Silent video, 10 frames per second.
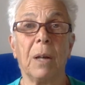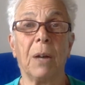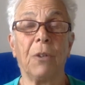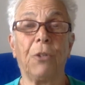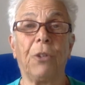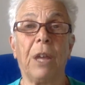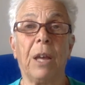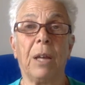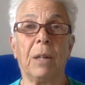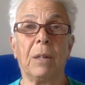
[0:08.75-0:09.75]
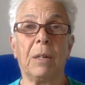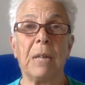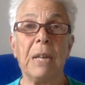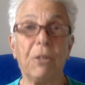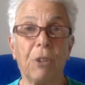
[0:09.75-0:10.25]
understand
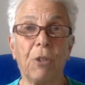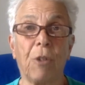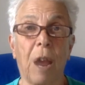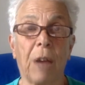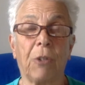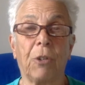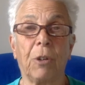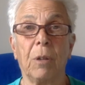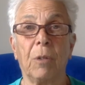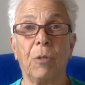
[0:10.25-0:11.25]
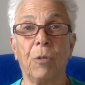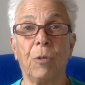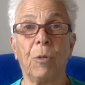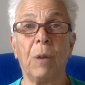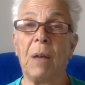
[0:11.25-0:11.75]
each contraction
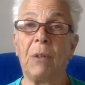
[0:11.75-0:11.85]
through